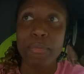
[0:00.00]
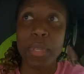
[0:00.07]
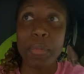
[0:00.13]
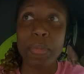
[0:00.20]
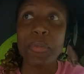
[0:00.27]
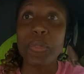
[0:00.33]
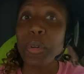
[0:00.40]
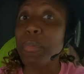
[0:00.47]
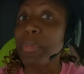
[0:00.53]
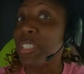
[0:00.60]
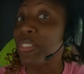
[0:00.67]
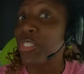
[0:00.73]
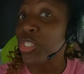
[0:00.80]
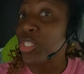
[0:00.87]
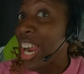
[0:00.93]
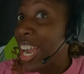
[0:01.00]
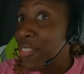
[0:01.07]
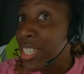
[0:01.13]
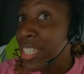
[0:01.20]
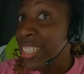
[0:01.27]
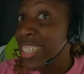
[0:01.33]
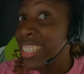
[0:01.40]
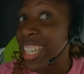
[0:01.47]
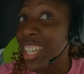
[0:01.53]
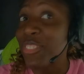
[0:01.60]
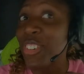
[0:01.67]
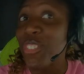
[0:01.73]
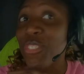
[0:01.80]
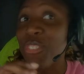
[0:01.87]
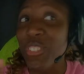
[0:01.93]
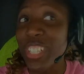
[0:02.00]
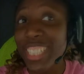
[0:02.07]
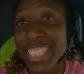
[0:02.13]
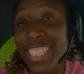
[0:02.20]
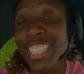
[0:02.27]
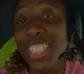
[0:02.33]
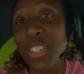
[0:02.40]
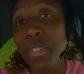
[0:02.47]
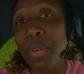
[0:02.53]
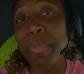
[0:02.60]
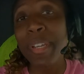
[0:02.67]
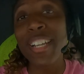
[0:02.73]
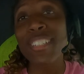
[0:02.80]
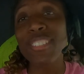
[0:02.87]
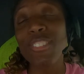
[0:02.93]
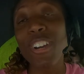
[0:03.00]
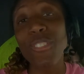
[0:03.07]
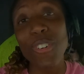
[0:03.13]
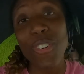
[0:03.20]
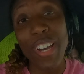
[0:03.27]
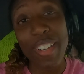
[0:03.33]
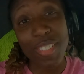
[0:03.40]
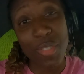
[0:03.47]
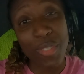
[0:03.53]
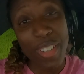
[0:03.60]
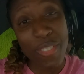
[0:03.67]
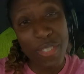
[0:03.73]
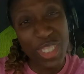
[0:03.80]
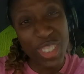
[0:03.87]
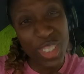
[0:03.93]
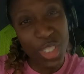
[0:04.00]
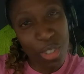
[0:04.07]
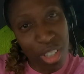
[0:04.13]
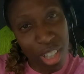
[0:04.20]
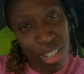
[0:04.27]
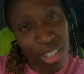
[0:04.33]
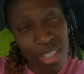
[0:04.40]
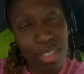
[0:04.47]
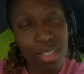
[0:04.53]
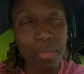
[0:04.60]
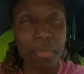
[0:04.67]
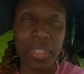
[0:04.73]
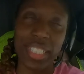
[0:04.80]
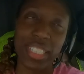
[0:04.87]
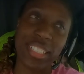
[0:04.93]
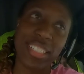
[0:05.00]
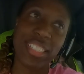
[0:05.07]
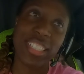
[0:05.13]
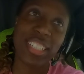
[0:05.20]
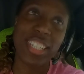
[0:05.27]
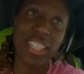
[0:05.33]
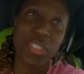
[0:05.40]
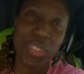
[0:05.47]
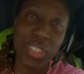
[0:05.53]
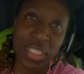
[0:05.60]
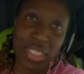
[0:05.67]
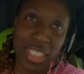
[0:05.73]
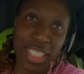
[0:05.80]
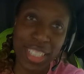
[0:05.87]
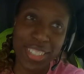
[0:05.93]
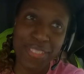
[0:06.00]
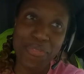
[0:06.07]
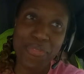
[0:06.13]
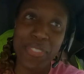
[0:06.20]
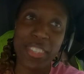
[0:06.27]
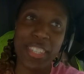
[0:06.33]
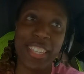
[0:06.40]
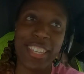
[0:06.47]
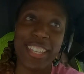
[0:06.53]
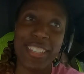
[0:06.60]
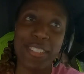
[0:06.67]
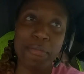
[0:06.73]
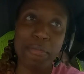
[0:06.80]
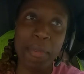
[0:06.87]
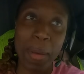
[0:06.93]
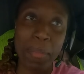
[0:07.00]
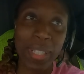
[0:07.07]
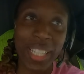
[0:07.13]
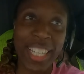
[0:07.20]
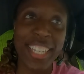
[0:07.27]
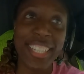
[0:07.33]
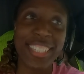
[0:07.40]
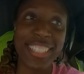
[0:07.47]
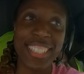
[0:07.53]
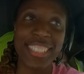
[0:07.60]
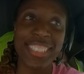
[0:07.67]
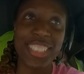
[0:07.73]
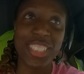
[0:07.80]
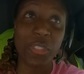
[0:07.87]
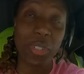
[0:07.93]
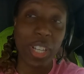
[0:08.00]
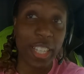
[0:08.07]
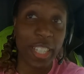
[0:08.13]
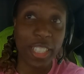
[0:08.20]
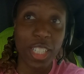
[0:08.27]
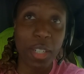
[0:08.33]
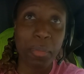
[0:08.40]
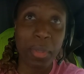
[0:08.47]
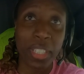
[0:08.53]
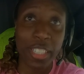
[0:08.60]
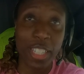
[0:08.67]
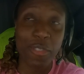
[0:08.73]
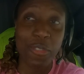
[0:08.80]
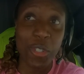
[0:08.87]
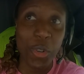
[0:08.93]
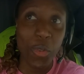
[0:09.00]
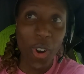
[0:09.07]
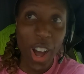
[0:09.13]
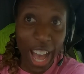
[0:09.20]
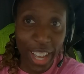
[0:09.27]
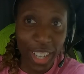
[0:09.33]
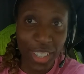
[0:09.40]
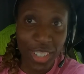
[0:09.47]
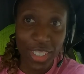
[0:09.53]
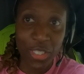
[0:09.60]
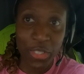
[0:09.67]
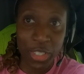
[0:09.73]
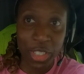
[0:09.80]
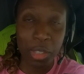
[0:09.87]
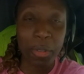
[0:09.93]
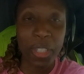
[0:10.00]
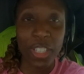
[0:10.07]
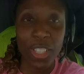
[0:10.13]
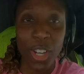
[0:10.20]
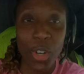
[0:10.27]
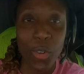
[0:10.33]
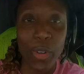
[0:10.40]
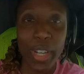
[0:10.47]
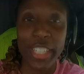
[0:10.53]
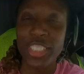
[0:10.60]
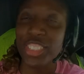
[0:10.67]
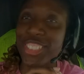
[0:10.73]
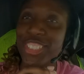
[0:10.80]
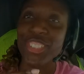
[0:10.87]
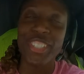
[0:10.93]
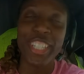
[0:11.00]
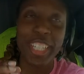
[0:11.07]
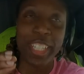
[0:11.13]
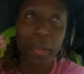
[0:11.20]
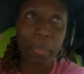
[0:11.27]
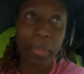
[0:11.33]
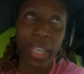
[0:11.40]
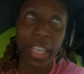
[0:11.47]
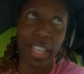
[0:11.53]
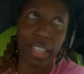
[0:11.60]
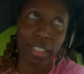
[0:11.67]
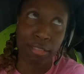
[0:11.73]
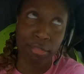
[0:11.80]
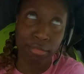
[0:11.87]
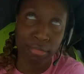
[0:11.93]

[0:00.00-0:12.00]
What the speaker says: People will be driving and they won't really need no repairs, so I won't have to wait for too long, but we'll see. My plan is to, if I end up being there for a while, if it's gonna be a long wait, just go ahead and pay